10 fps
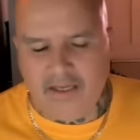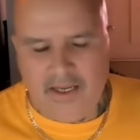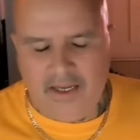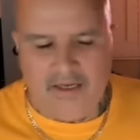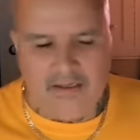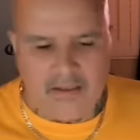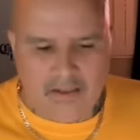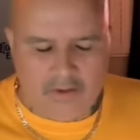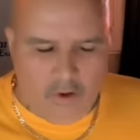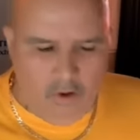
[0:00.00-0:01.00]
and
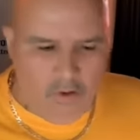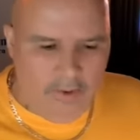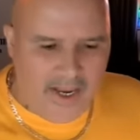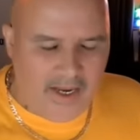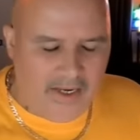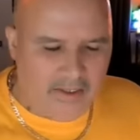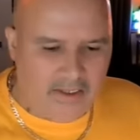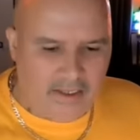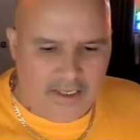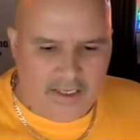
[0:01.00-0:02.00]
the old
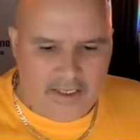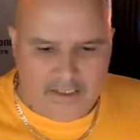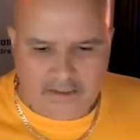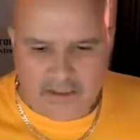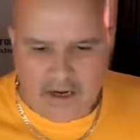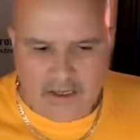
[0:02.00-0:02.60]
man is